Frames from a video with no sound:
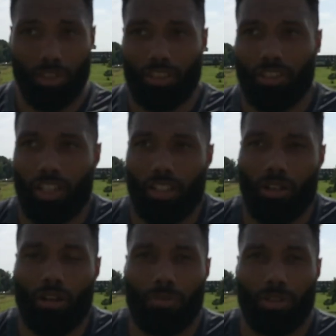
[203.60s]
we'd
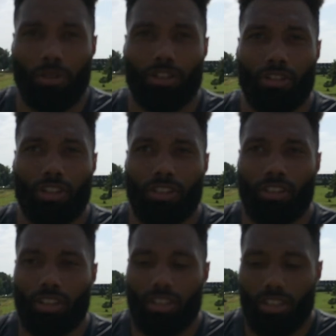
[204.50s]
taken quite a few injuries,
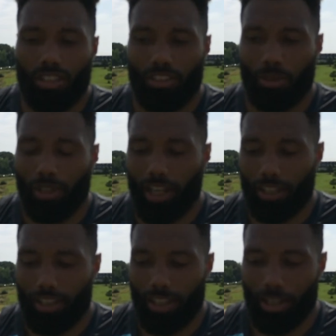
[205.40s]
and so we
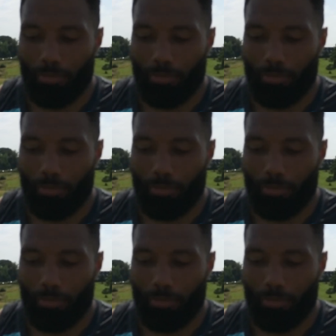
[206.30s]
had